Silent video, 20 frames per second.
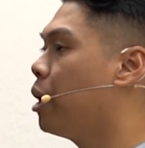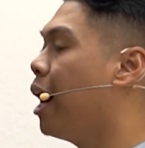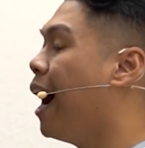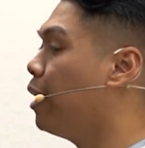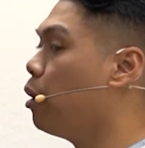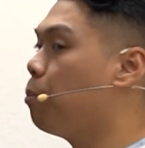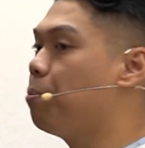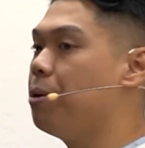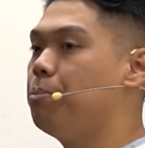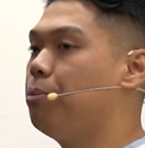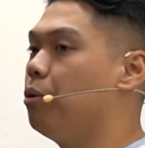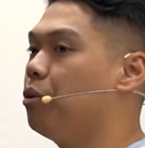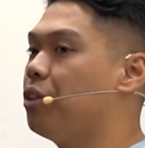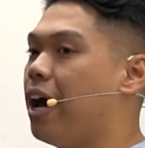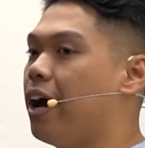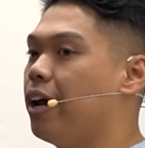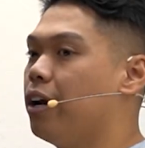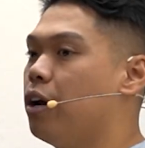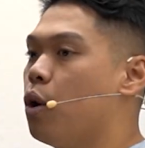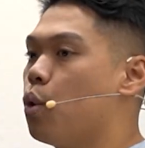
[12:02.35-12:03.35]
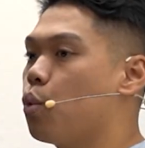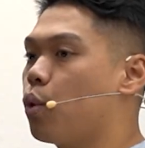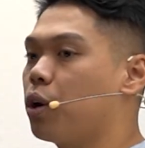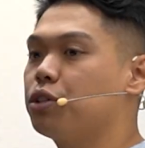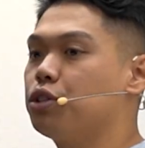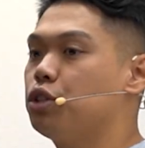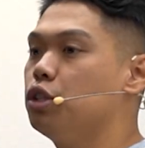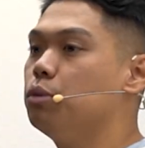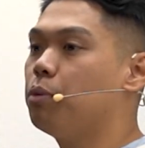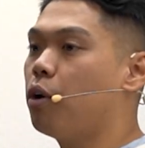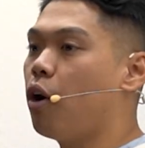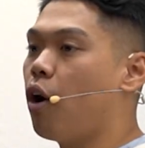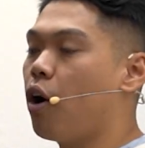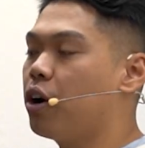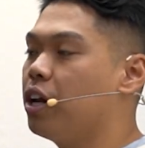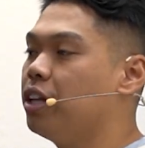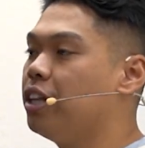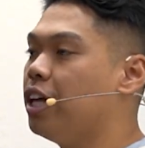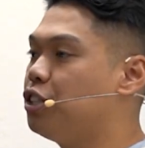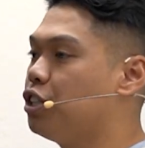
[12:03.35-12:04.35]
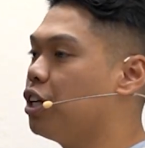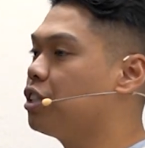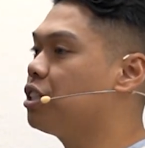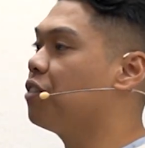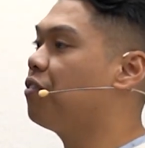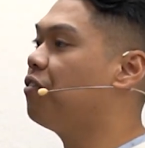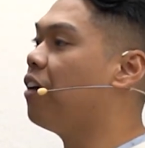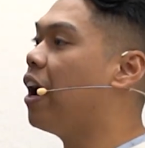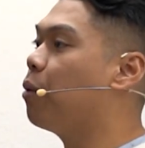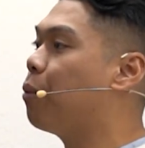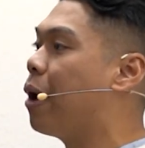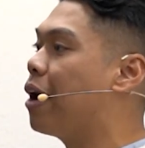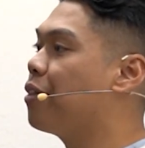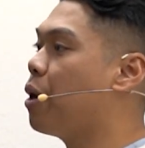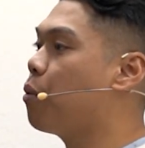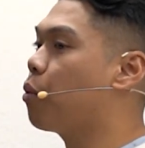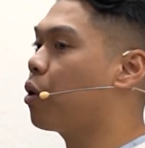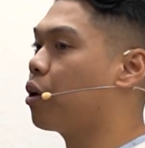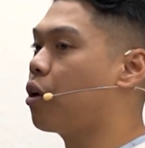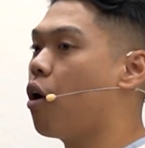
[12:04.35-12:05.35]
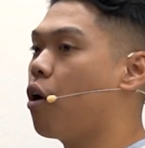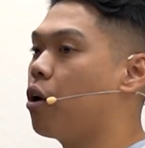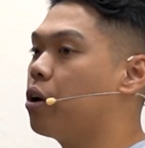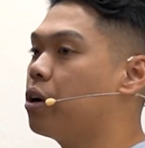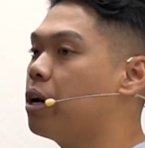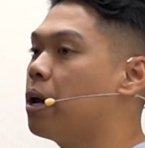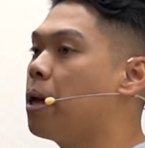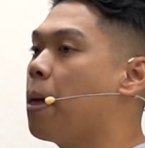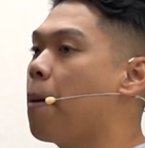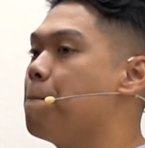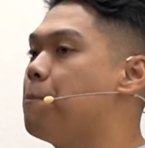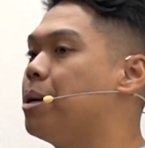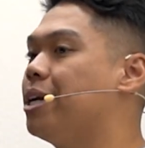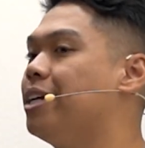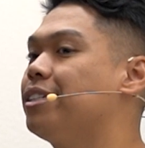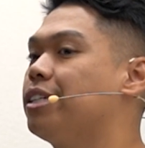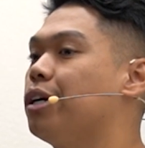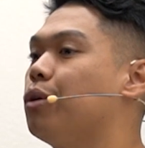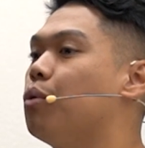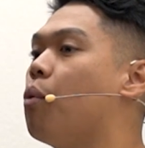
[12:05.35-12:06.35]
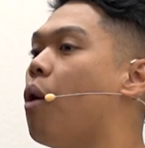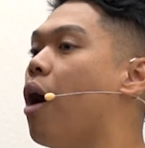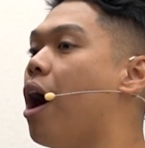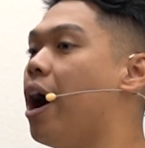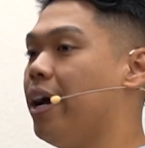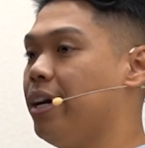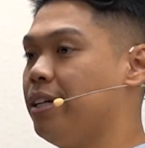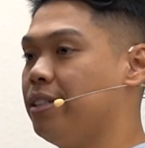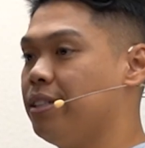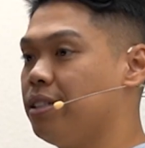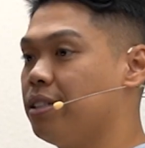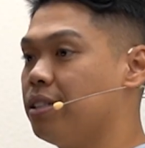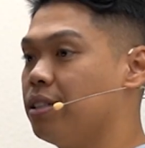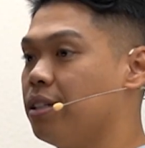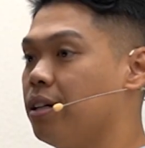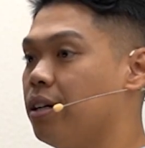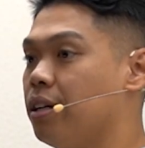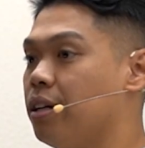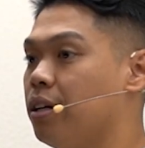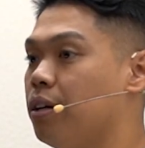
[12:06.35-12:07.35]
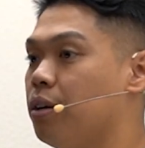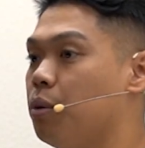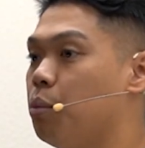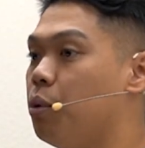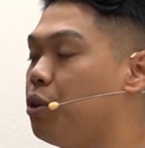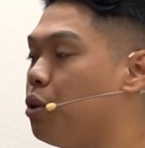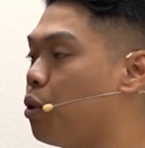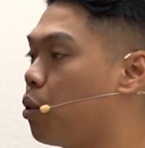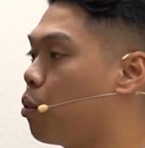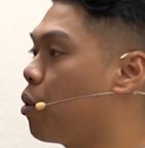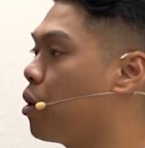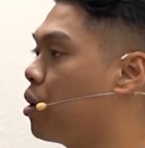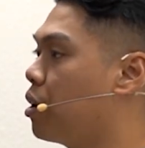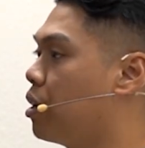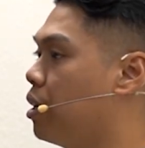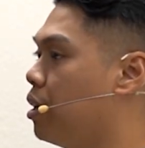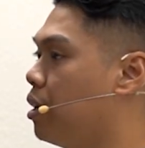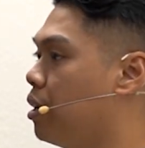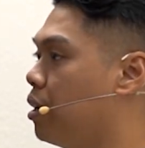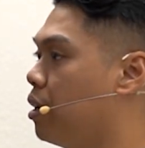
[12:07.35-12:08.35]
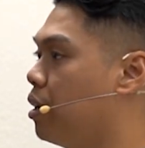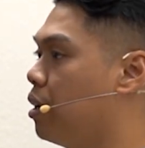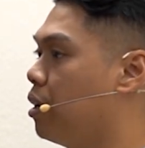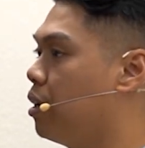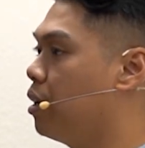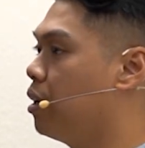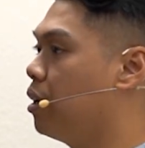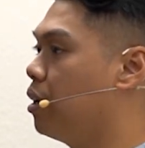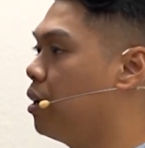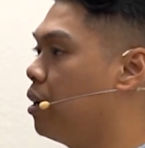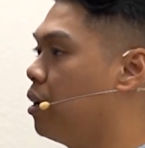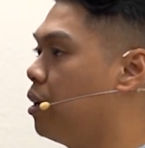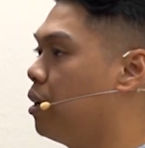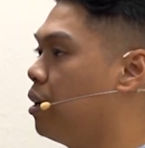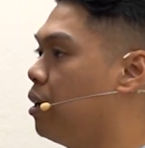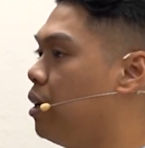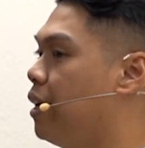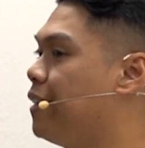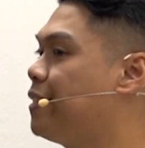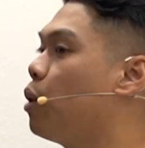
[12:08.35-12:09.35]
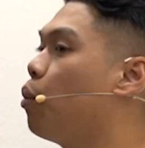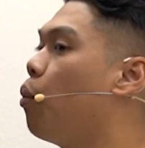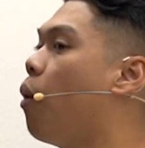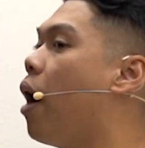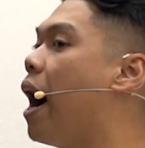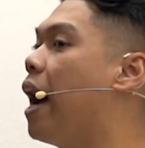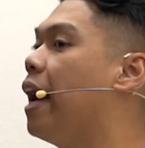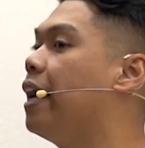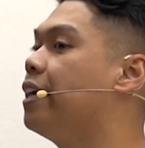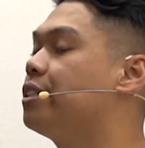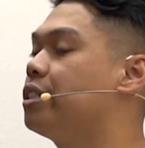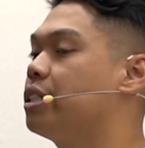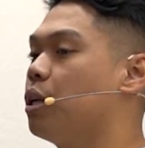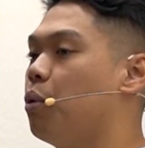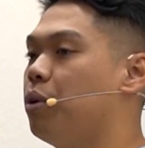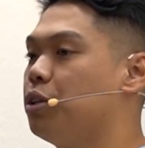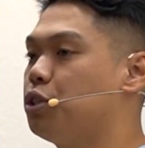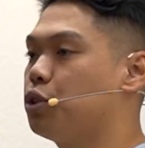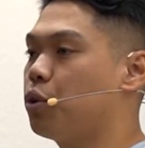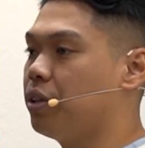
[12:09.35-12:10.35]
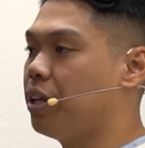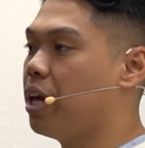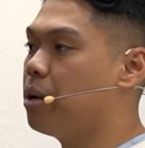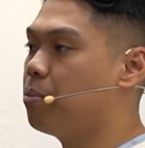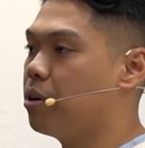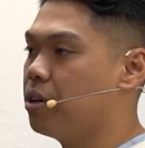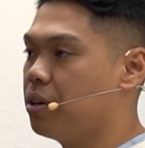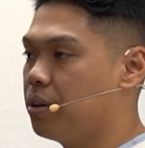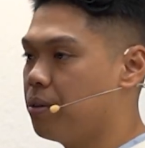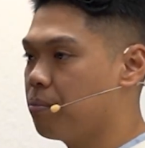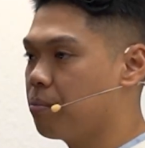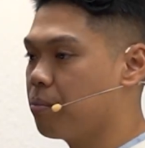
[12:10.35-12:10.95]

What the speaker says: I know people that work super hard and they justify why they work hard, but is it wise with your work? Is it wise with your labor?